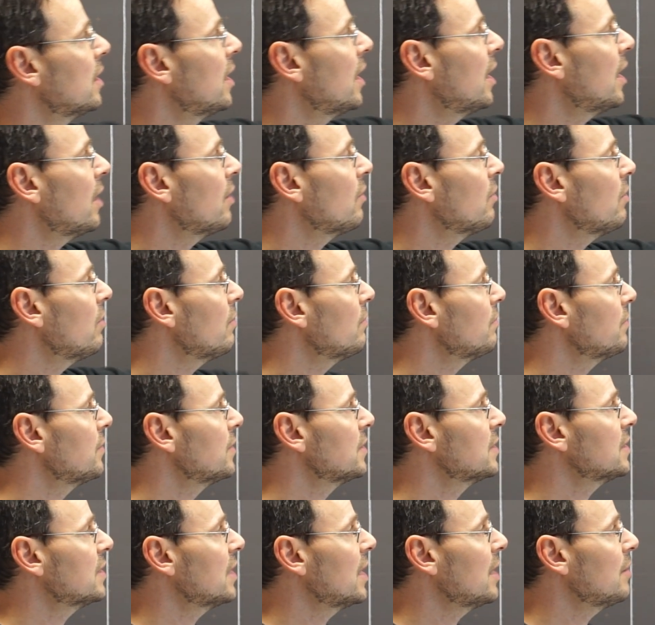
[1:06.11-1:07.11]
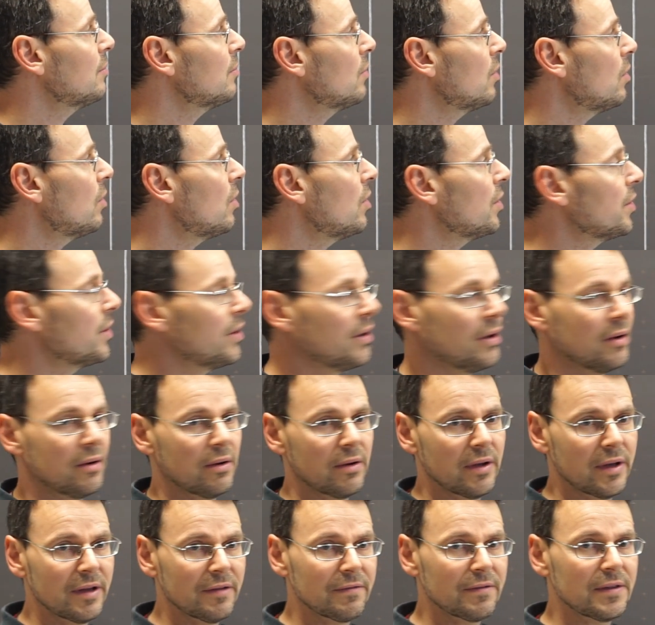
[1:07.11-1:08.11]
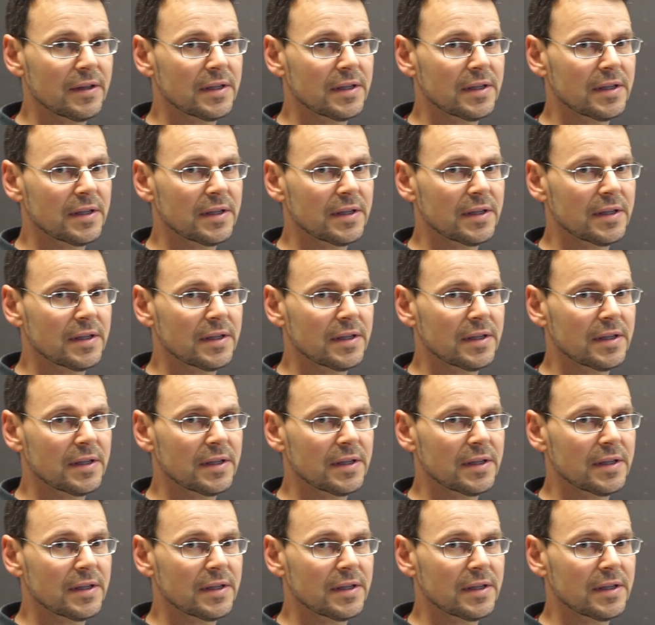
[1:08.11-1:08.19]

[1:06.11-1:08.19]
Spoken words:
are of the same order or have